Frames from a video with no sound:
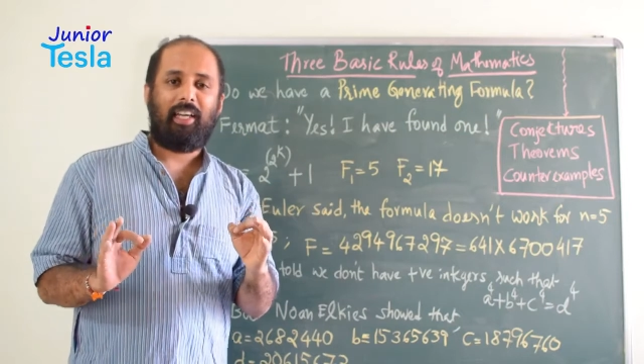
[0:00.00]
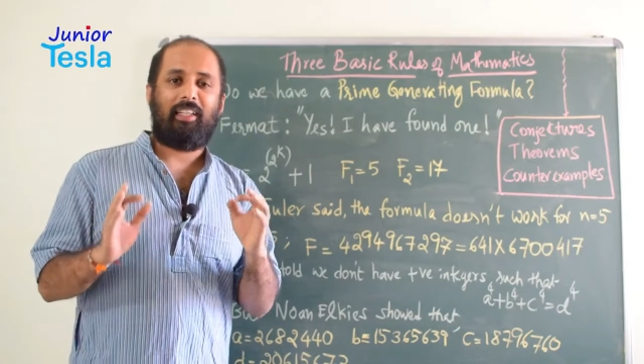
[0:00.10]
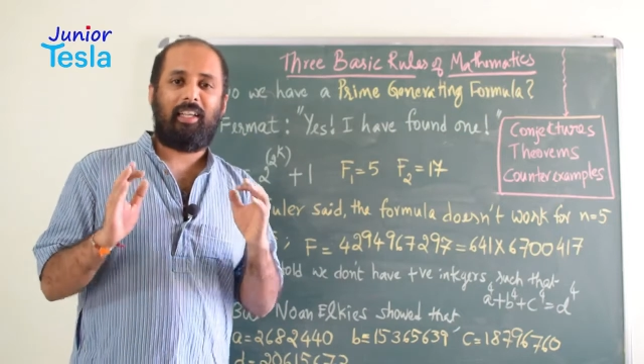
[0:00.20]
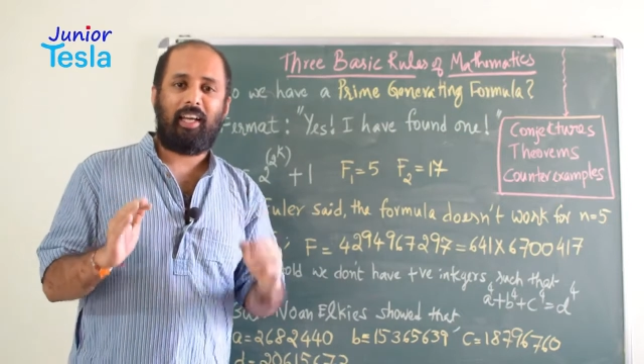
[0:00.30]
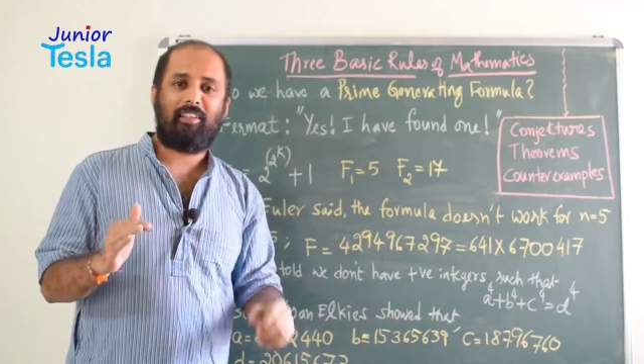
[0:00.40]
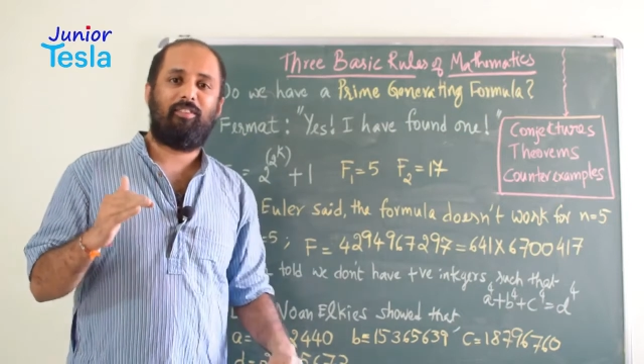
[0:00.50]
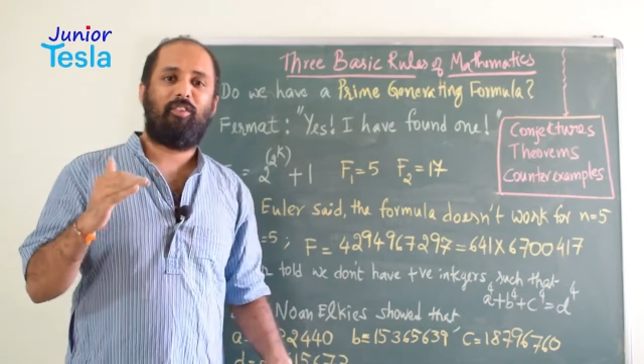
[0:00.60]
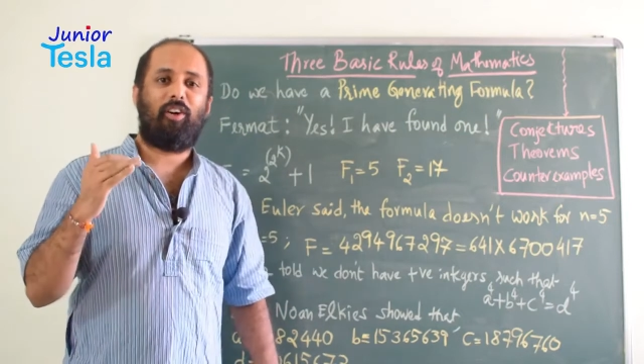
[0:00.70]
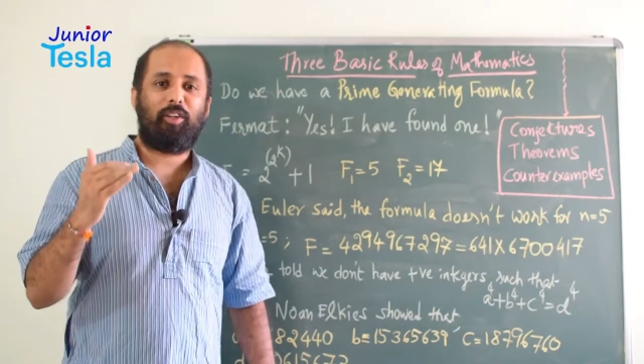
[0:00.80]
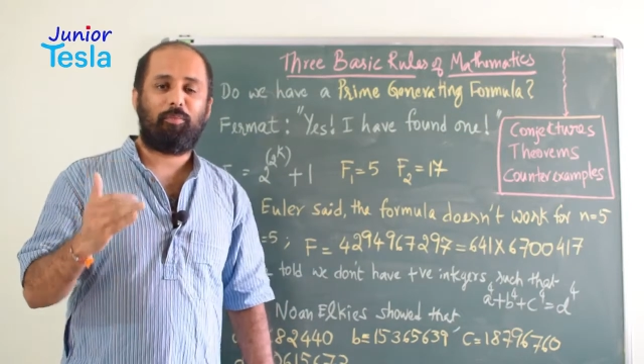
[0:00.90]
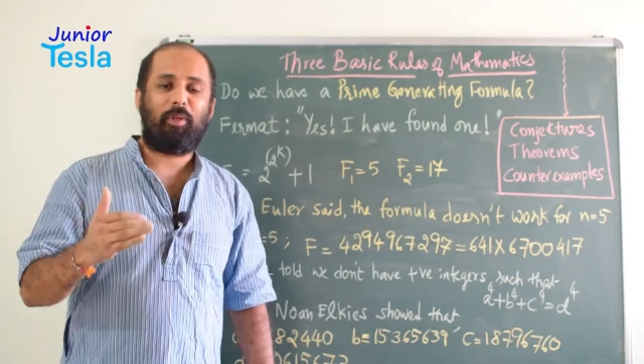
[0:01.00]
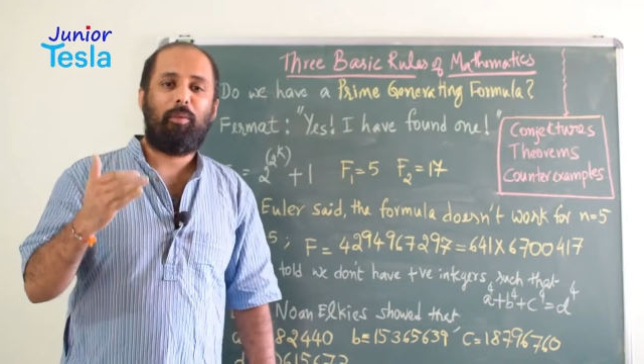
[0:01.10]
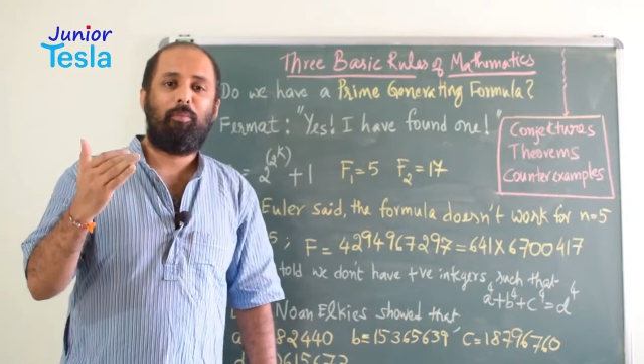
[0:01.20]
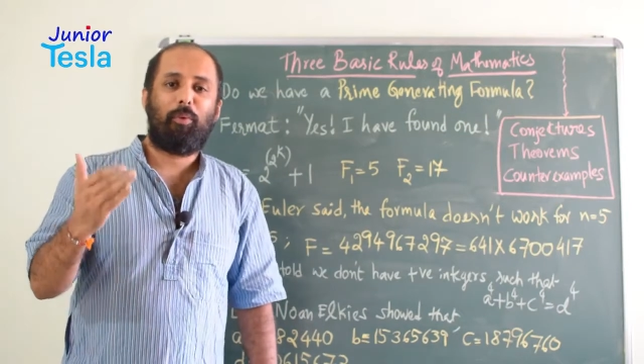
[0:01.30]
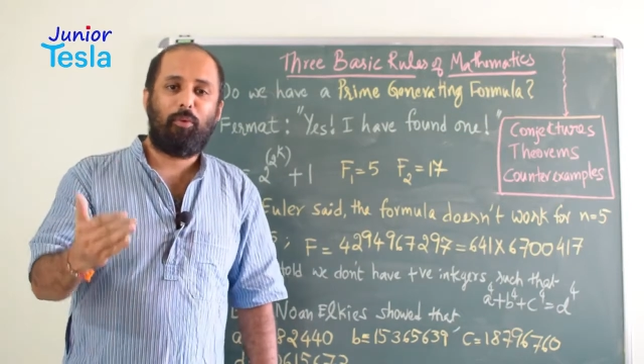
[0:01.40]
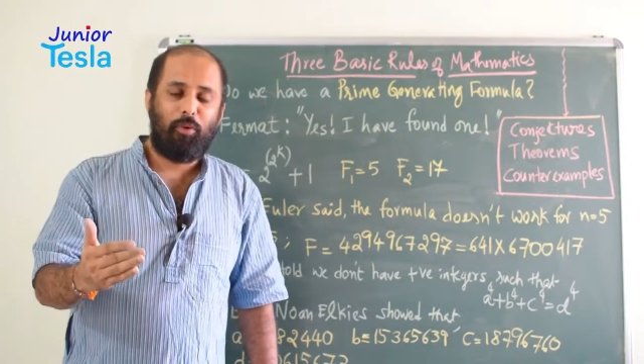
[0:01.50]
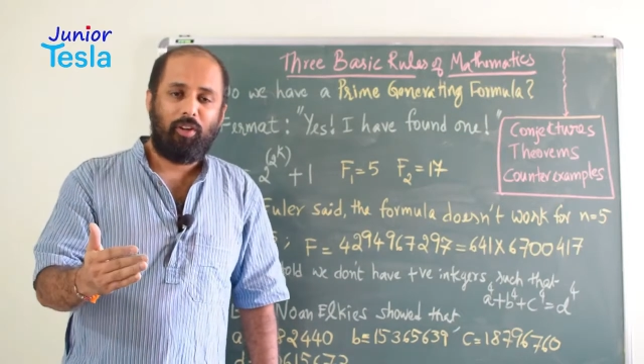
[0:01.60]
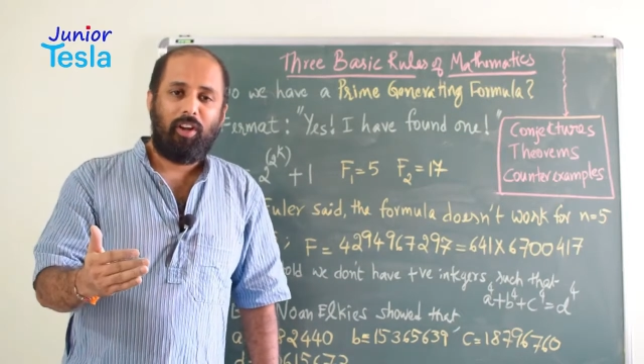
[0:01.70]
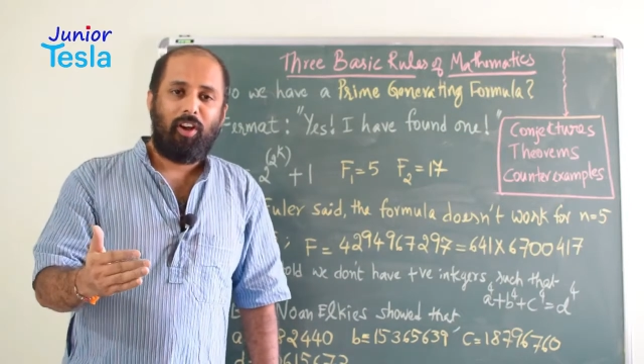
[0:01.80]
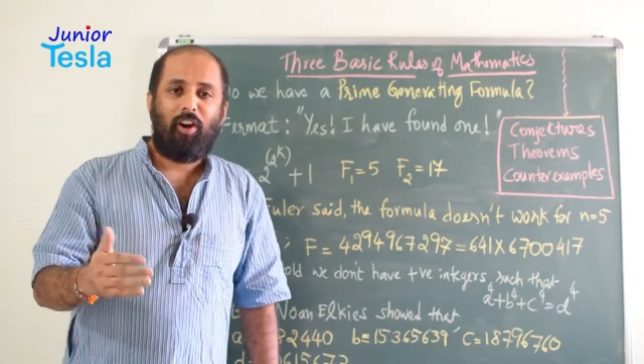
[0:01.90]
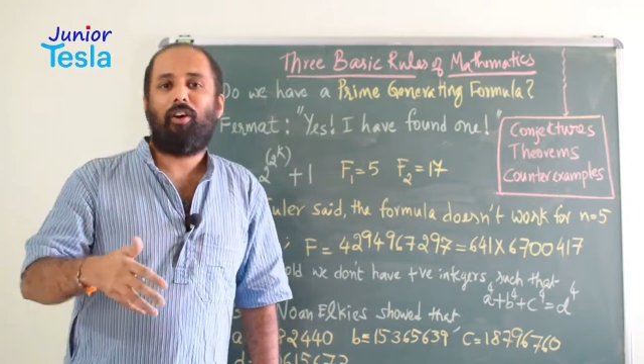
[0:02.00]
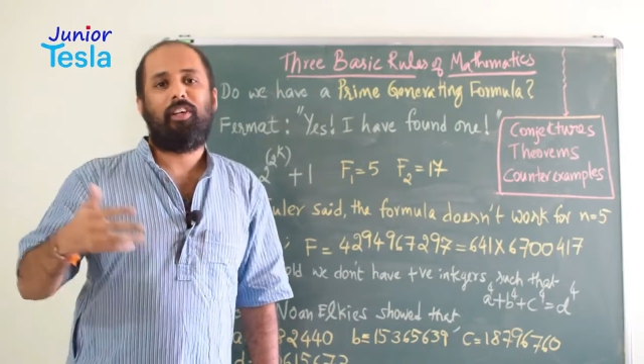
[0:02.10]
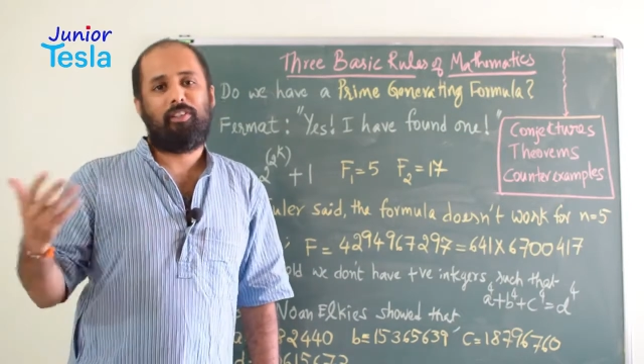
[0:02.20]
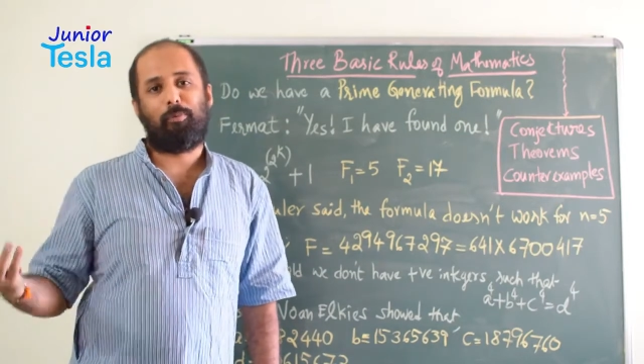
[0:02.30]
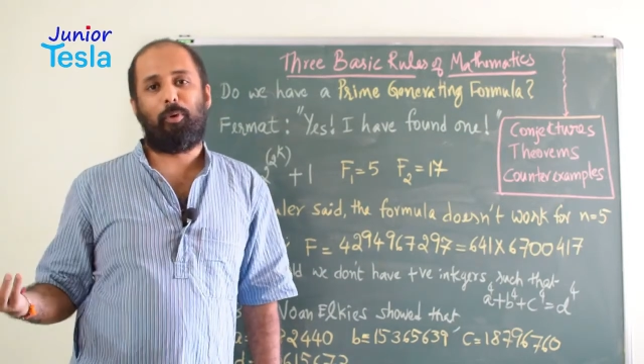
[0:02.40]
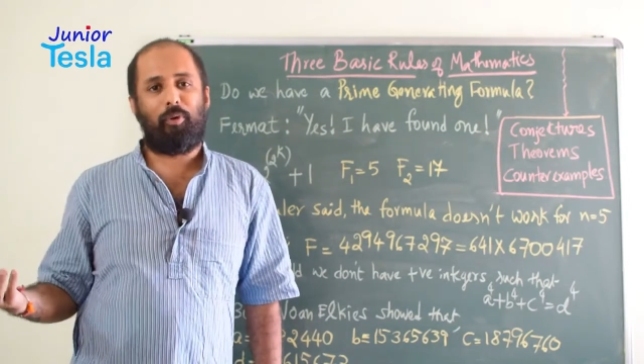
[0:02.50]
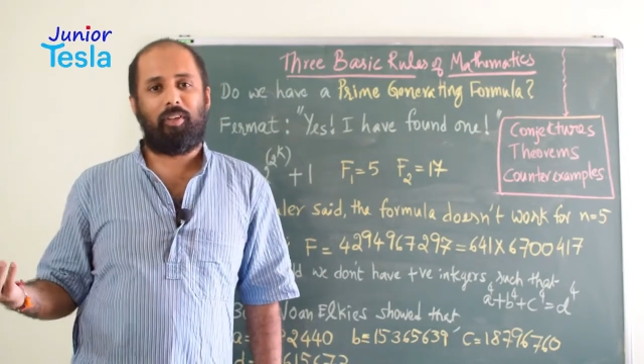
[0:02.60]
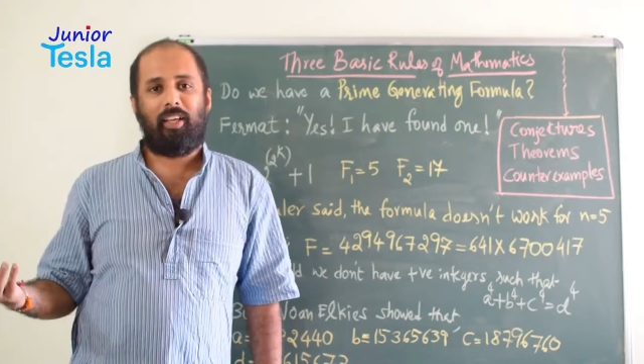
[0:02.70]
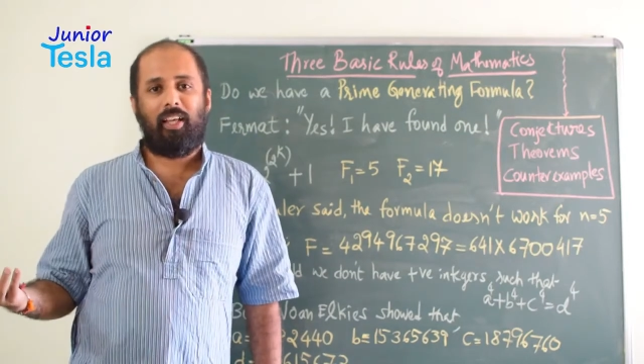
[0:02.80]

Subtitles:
that has not been proved or disproved.